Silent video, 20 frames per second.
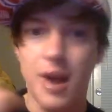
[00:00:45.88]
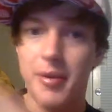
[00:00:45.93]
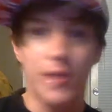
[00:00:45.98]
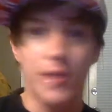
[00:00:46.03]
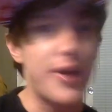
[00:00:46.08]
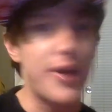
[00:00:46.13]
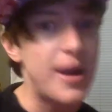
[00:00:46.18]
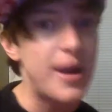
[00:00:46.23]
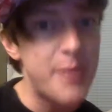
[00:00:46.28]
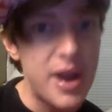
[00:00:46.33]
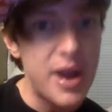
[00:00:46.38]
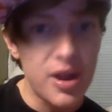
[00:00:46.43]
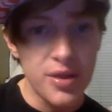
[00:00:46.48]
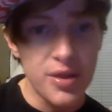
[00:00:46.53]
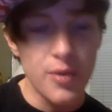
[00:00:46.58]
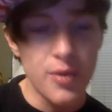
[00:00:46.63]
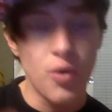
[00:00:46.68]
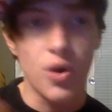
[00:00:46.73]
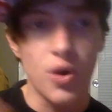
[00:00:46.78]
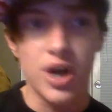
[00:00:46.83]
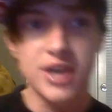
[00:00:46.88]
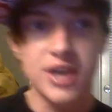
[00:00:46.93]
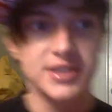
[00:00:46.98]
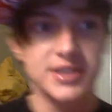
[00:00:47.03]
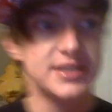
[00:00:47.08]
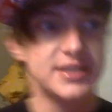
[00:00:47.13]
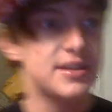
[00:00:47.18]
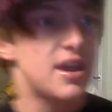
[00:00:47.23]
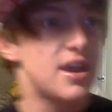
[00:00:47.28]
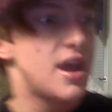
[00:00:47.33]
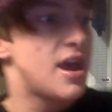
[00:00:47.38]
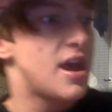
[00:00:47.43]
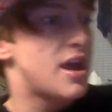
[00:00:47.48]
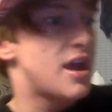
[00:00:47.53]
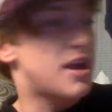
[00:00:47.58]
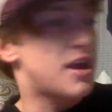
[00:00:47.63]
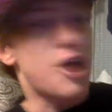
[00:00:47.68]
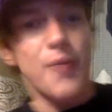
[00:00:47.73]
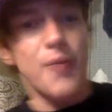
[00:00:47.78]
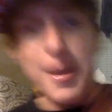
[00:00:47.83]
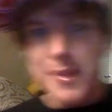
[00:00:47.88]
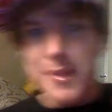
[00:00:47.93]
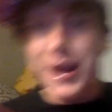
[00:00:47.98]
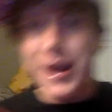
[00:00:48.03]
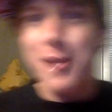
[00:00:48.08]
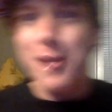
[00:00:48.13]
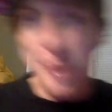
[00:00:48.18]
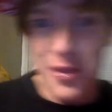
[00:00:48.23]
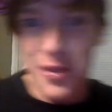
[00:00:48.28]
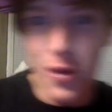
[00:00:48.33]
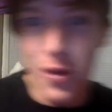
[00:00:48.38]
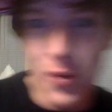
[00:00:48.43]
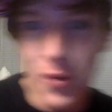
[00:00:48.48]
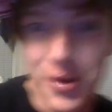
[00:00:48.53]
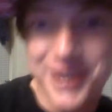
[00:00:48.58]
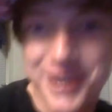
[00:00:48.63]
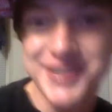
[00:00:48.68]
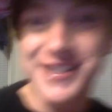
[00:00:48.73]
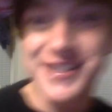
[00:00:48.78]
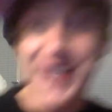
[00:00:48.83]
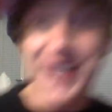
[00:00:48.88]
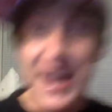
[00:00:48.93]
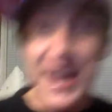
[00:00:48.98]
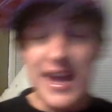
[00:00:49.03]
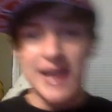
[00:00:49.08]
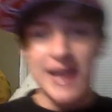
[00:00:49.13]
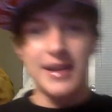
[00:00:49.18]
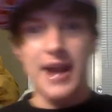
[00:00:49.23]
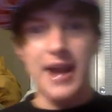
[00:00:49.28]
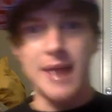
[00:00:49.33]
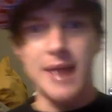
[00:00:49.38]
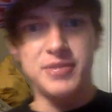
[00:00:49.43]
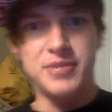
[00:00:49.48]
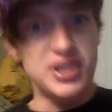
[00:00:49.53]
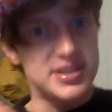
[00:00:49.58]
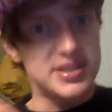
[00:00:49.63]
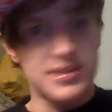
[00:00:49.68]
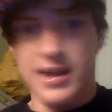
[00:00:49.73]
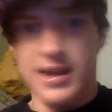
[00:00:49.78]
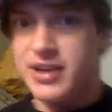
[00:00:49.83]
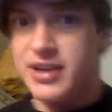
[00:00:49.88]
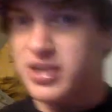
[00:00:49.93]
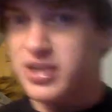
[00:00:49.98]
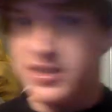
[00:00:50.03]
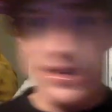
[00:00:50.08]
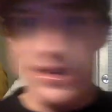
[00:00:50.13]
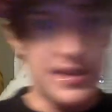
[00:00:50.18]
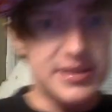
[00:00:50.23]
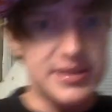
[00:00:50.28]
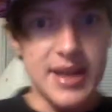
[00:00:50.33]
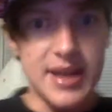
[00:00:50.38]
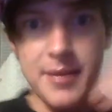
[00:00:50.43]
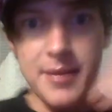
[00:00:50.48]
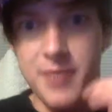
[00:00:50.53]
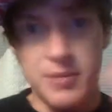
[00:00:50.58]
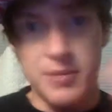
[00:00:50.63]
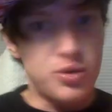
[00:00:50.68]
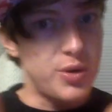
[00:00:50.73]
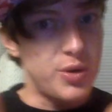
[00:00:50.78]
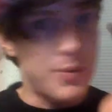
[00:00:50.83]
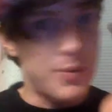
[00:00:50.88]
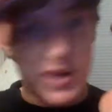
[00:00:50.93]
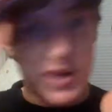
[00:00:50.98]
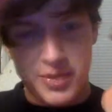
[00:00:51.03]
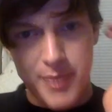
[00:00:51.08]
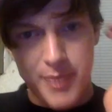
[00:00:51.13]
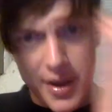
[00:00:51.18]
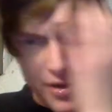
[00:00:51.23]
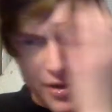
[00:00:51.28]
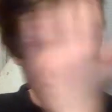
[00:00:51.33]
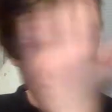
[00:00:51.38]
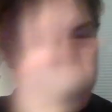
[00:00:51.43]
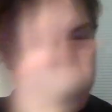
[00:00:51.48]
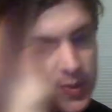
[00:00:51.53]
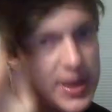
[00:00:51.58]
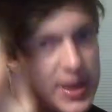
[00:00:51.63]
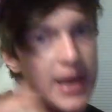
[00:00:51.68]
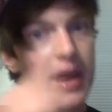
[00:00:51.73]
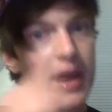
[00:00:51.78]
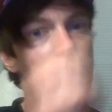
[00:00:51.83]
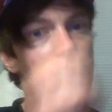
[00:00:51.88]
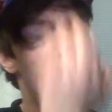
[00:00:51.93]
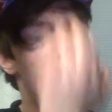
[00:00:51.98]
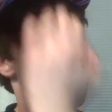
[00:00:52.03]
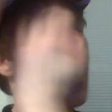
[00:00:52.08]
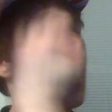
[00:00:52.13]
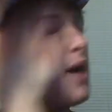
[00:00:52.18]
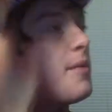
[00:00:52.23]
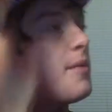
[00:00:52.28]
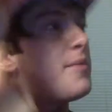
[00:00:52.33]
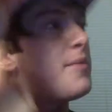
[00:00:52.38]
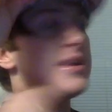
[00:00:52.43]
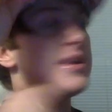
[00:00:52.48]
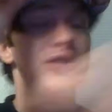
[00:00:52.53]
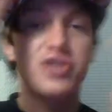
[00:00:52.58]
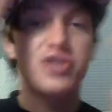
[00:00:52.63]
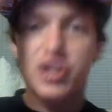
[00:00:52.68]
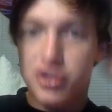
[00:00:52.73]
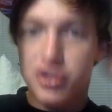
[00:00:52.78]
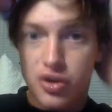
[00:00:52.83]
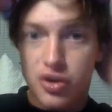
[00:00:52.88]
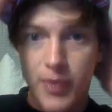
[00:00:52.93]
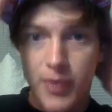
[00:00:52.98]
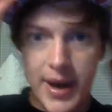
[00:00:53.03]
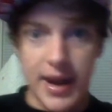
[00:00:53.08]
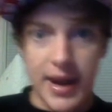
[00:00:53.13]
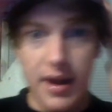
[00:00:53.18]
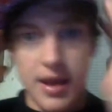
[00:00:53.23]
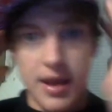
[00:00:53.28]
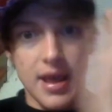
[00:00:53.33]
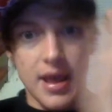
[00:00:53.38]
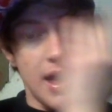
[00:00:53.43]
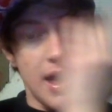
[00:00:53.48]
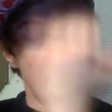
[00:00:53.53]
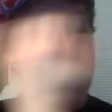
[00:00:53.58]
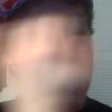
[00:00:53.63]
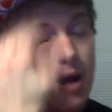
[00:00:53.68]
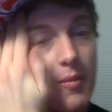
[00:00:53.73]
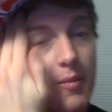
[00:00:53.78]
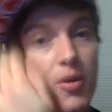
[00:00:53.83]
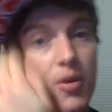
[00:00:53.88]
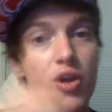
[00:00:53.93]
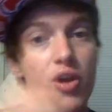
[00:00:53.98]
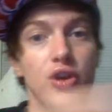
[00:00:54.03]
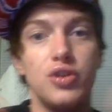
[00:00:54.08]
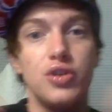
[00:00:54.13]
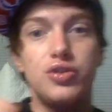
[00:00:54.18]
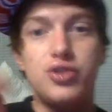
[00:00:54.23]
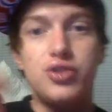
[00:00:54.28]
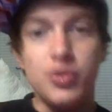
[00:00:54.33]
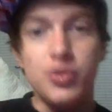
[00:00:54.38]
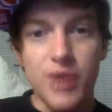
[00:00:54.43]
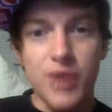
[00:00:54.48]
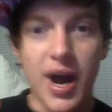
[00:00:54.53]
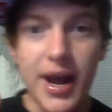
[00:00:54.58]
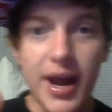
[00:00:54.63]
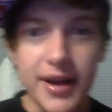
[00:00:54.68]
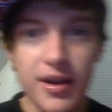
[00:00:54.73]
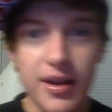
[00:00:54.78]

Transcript: right back on the horse, got right back up on the horse, and I'm doing much better this week, is just great. Do not